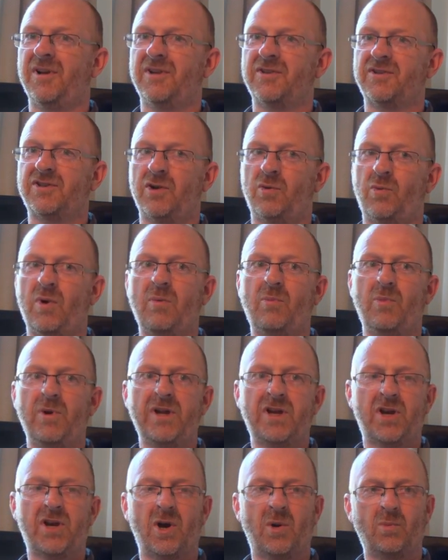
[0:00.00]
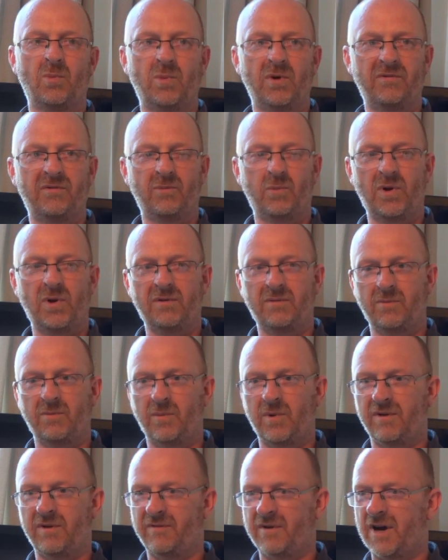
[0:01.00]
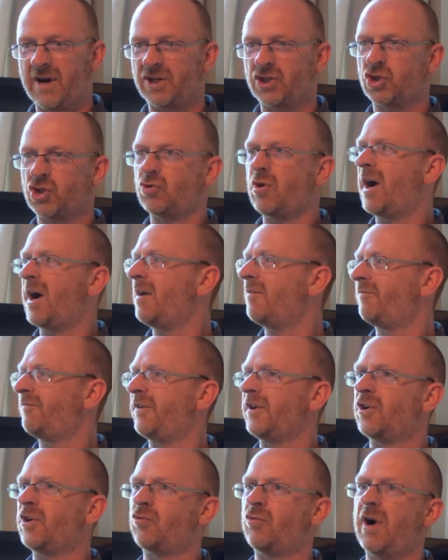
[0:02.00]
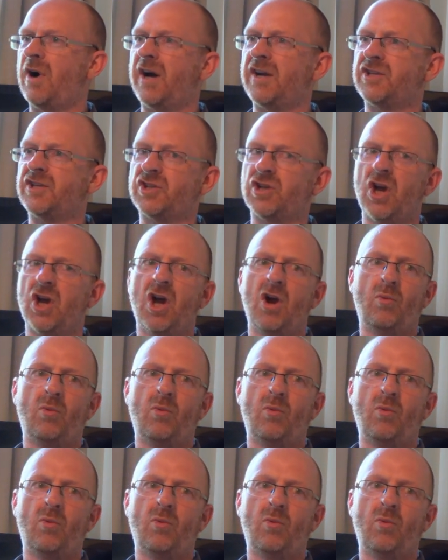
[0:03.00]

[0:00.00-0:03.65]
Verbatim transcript: So when we come with, with, with, our triumph in Christ,